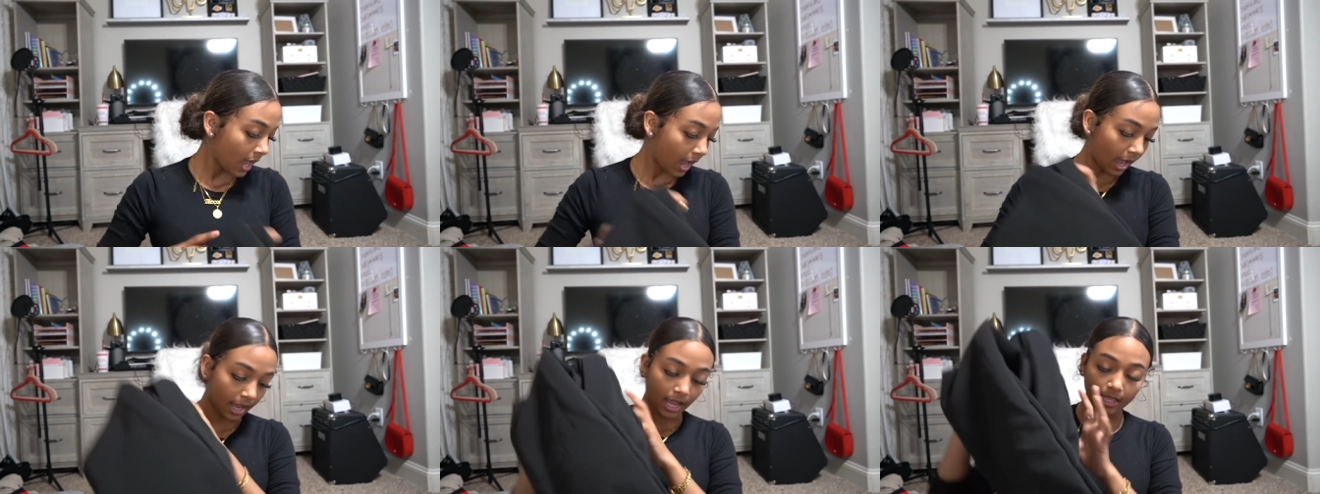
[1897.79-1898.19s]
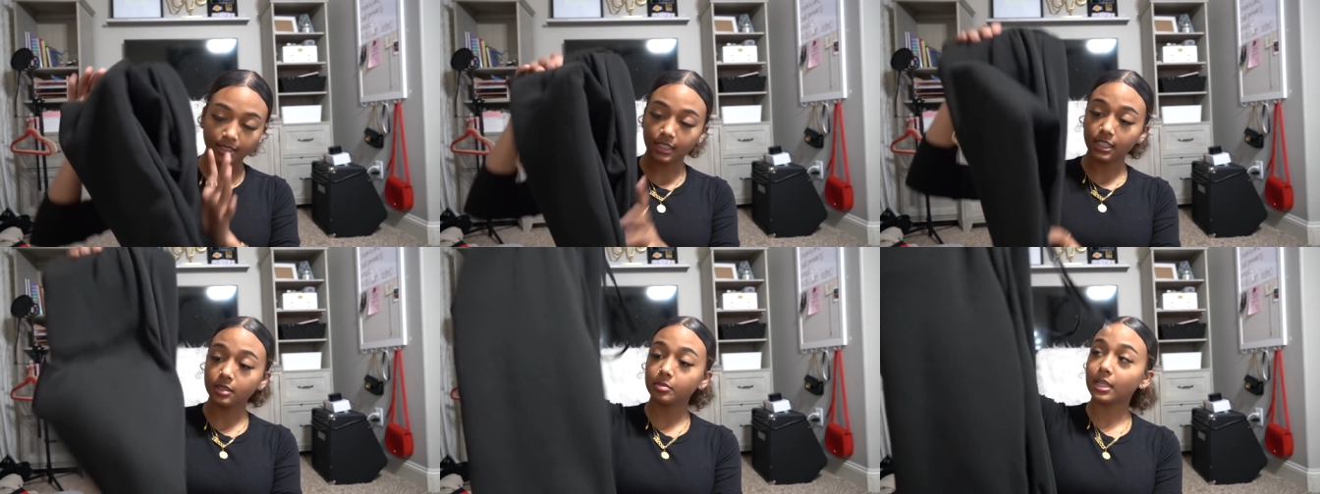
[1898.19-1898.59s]
I got
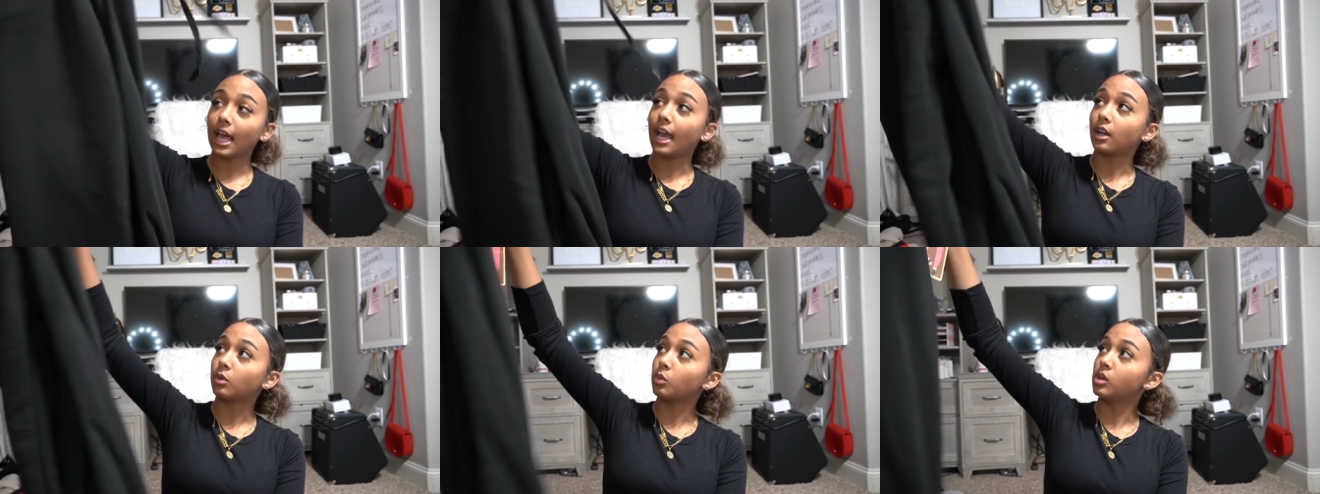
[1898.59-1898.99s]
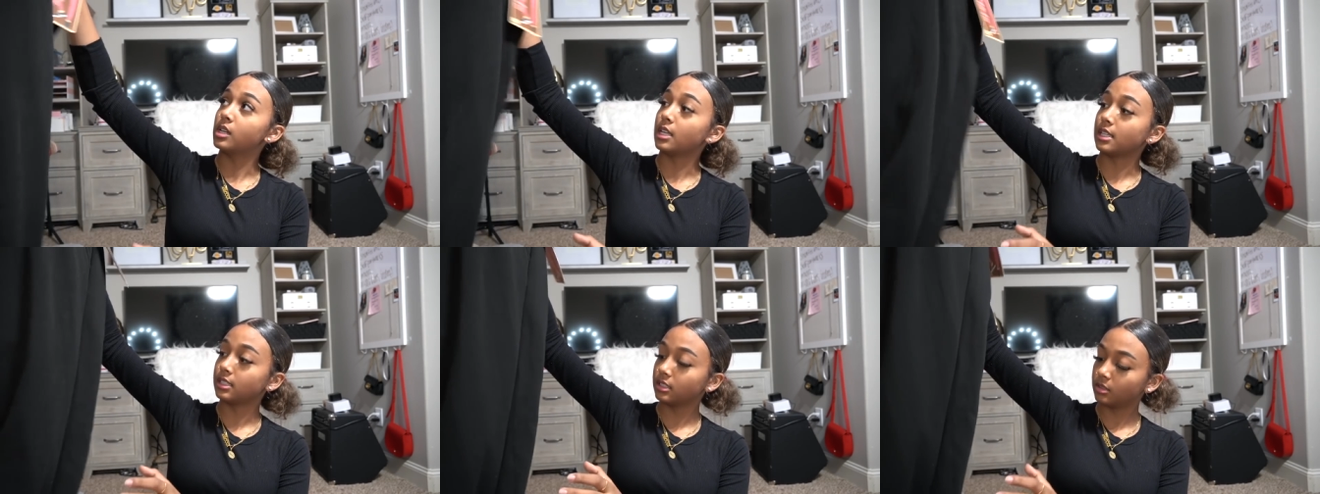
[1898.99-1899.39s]
these black
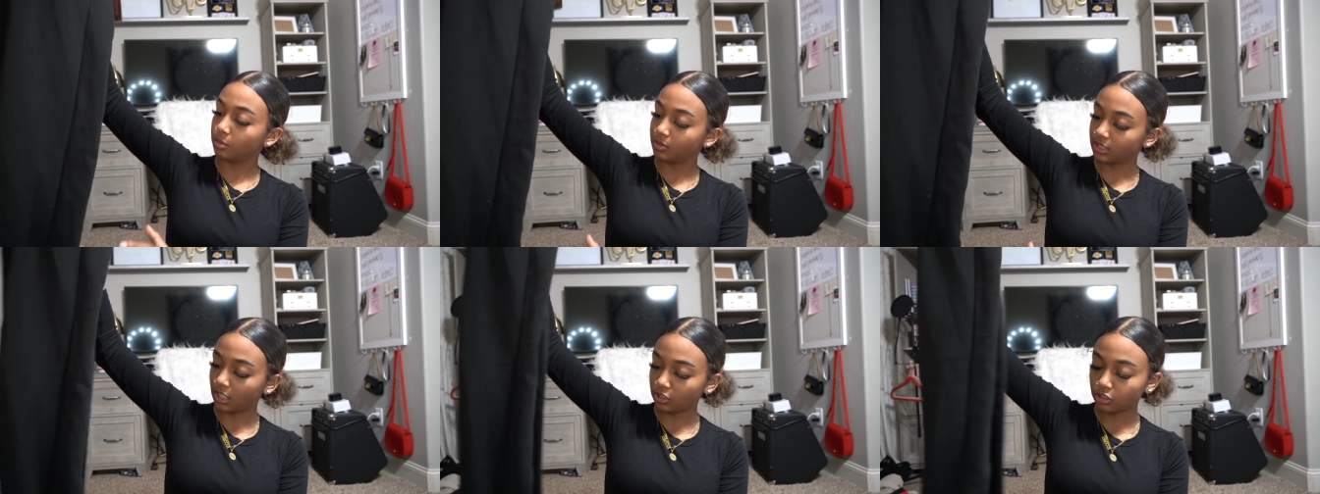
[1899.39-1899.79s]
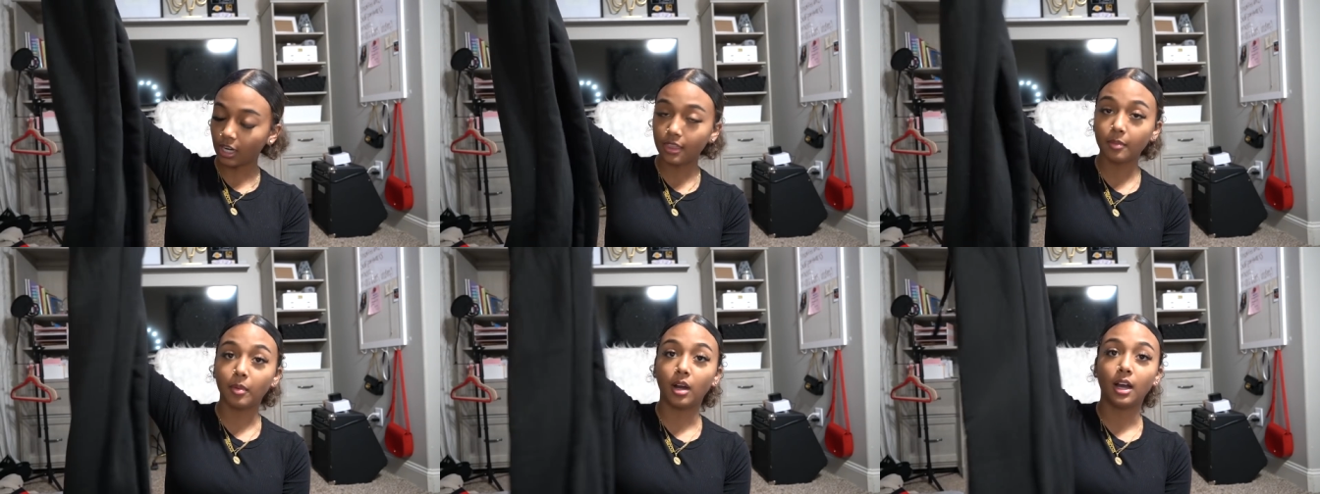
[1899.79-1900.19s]
ones, which I'll try
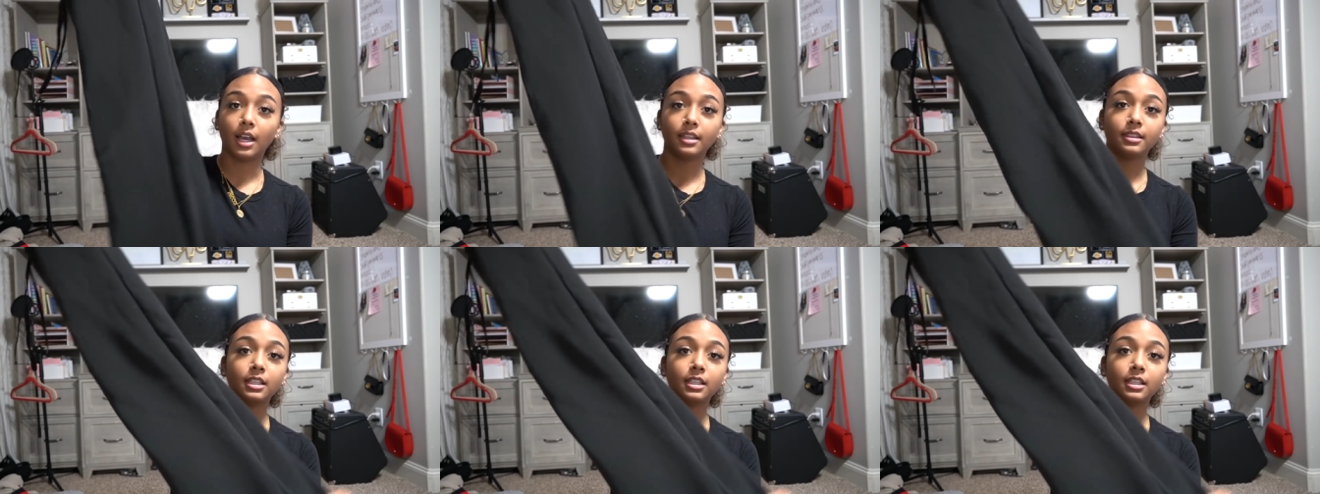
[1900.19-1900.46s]
them on.